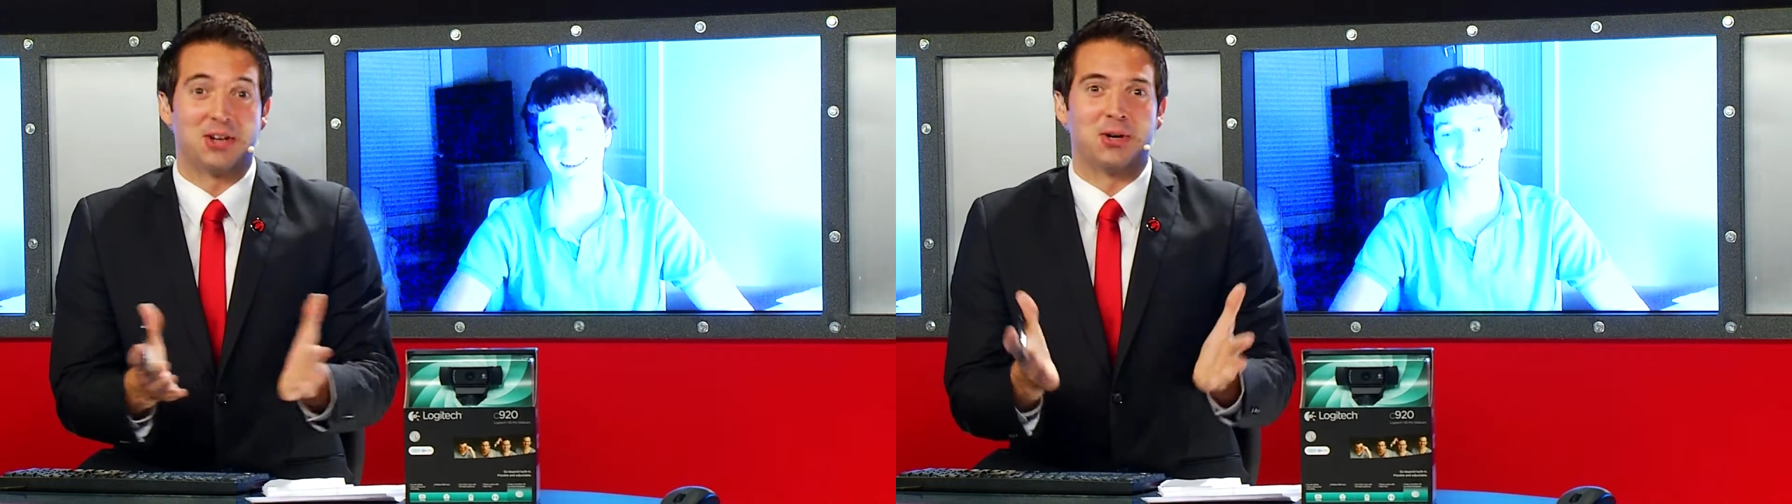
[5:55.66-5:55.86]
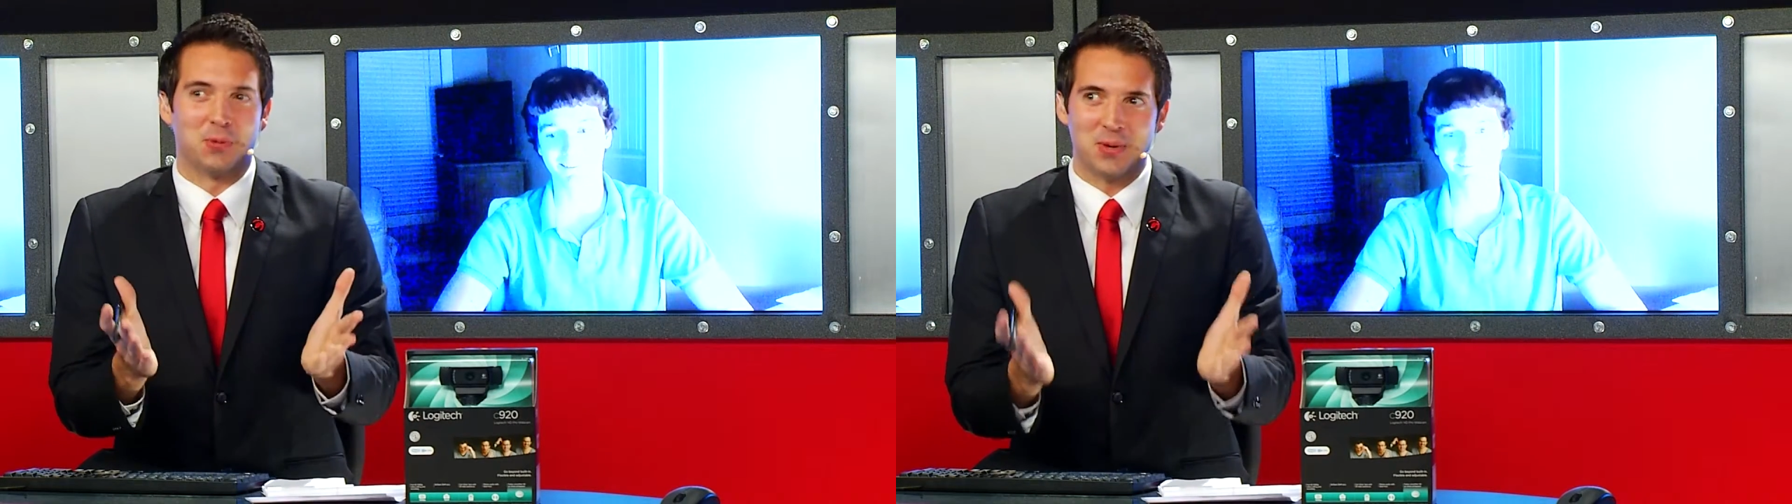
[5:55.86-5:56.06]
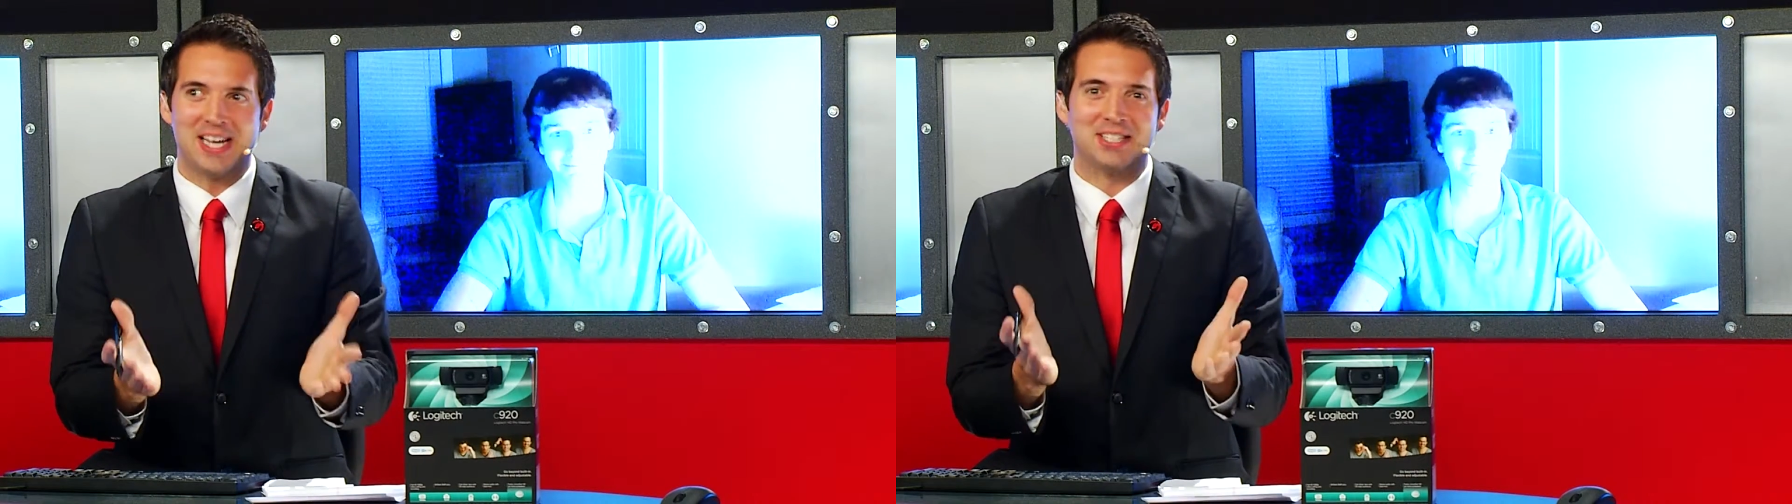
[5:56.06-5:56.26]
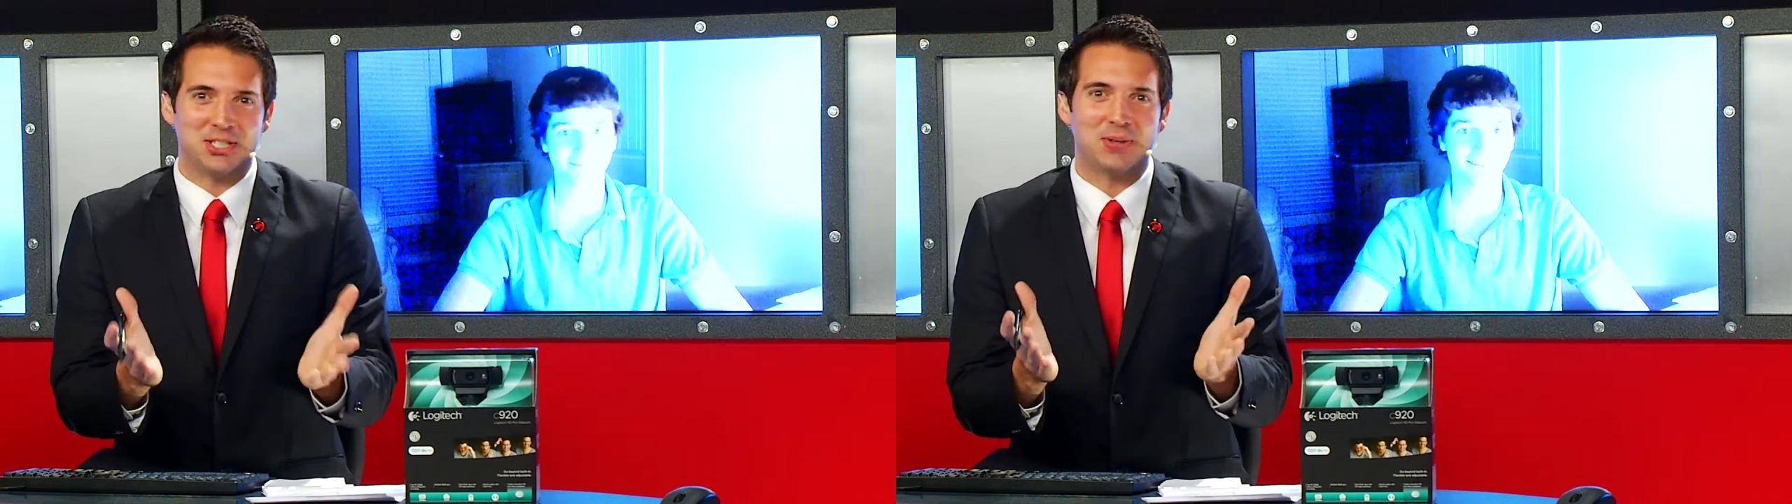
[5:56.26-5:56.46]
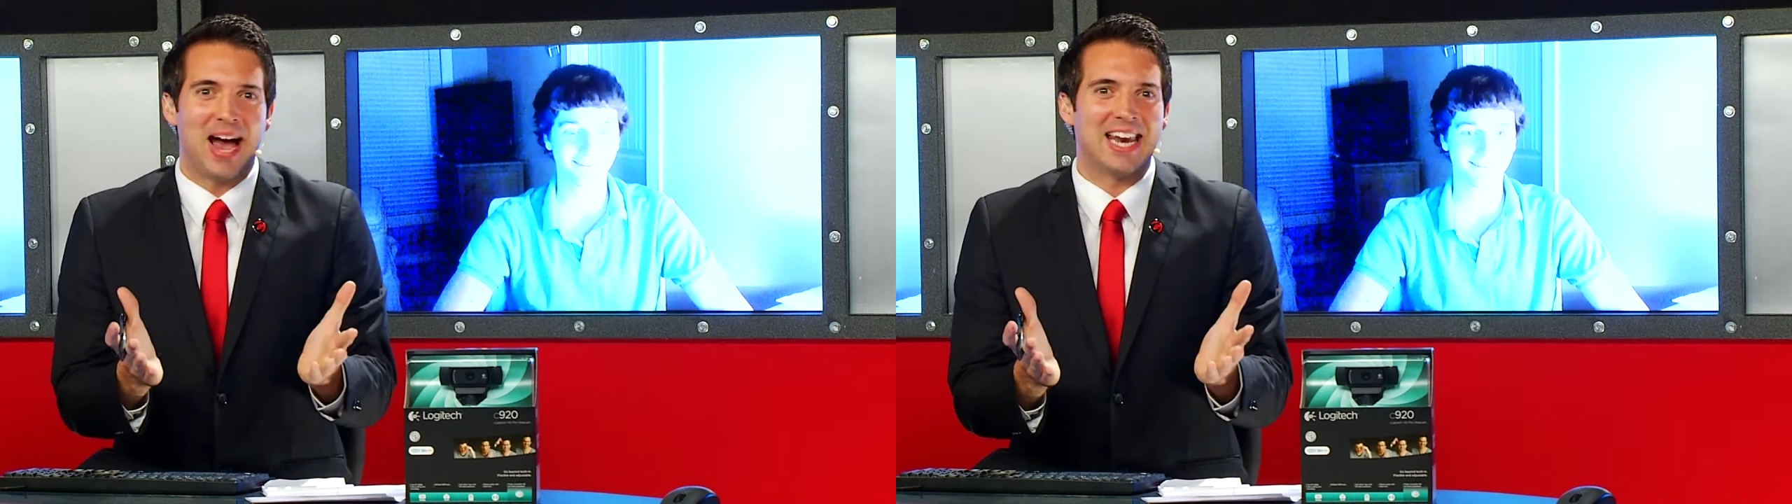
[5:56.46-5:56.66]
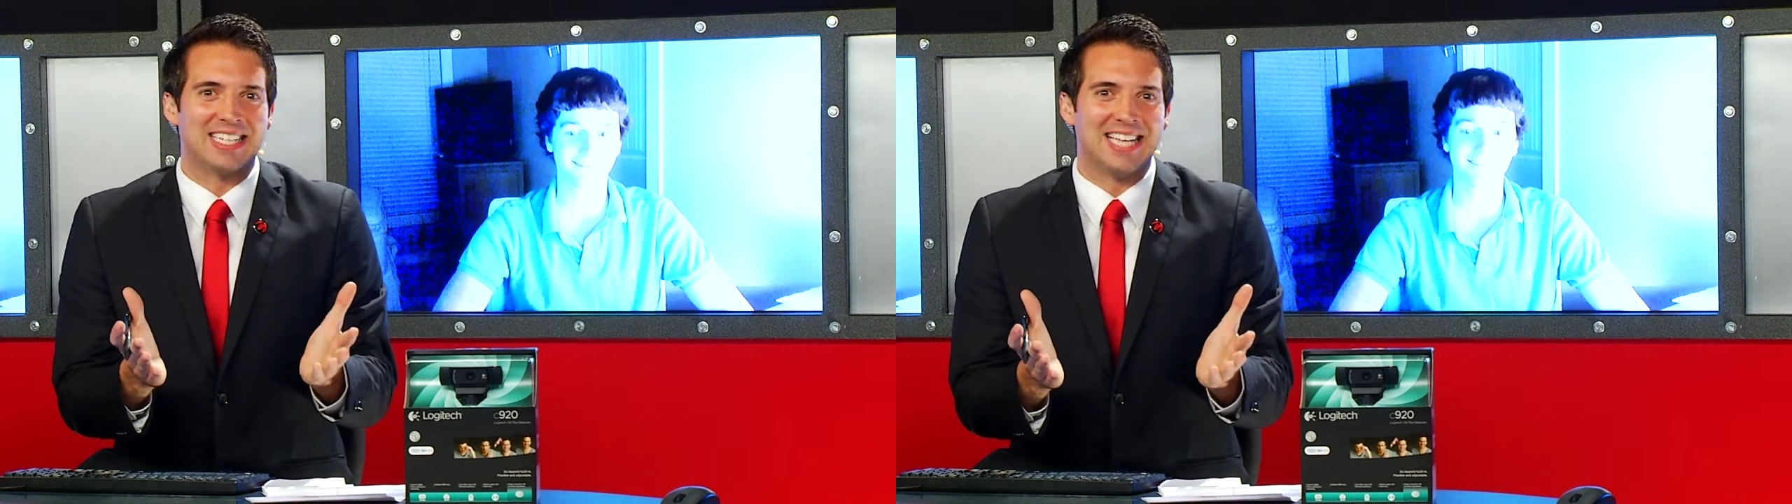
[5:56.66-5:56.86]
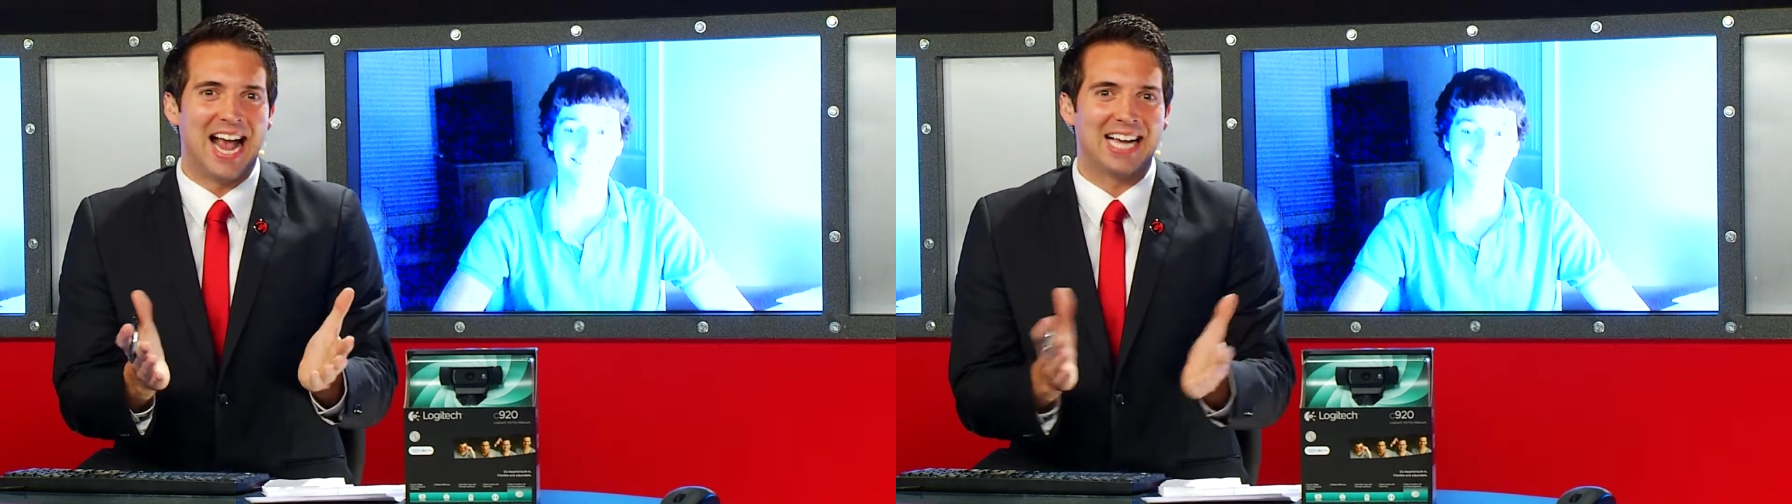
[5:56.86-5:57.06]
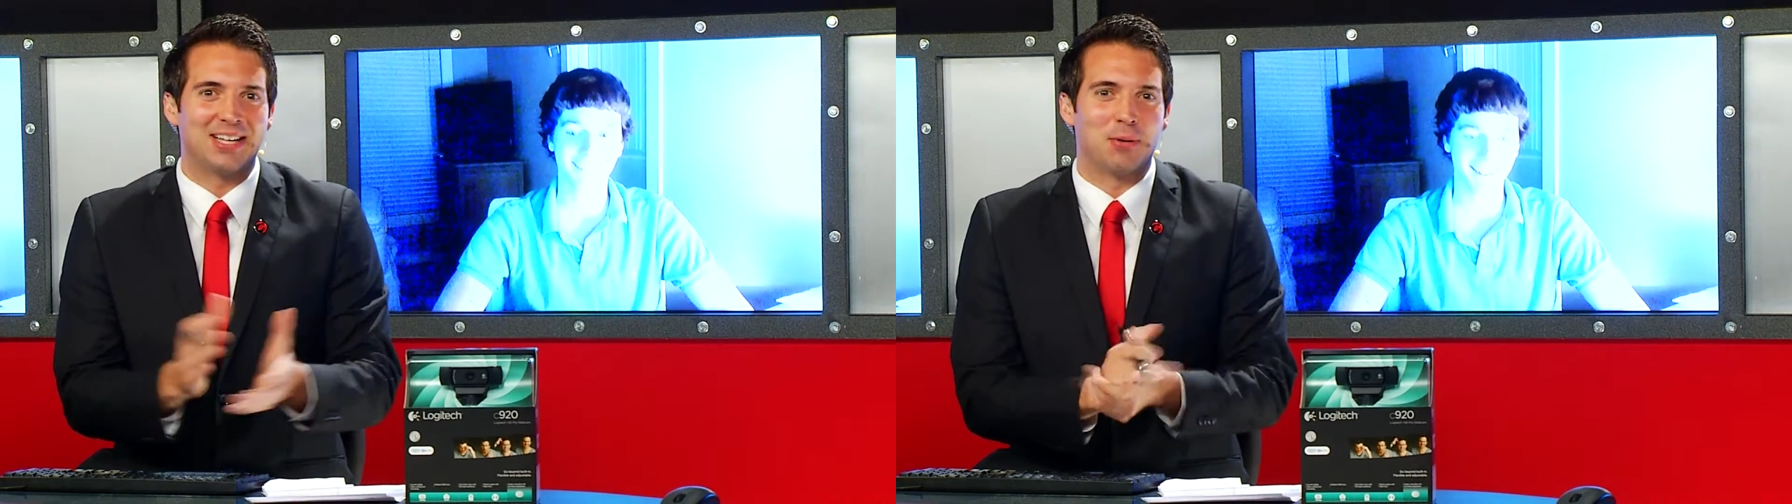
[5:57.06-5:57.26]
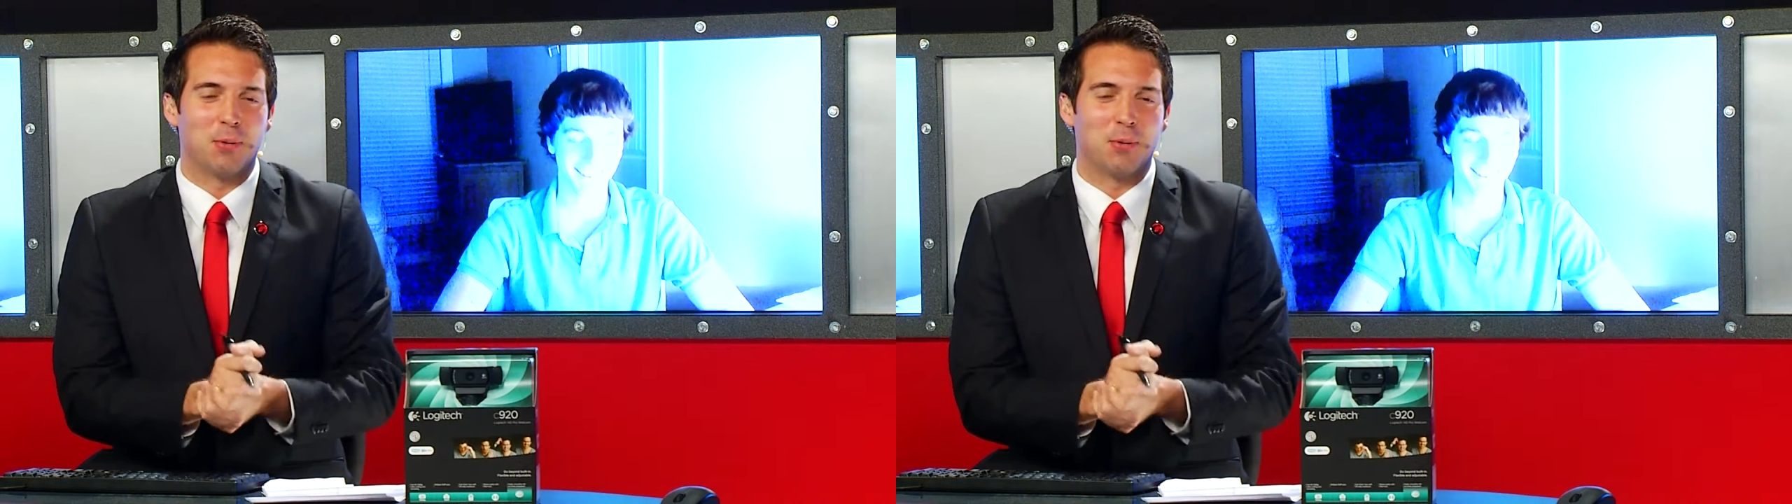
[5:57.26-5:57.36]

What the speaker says: The Korean strat, exactly,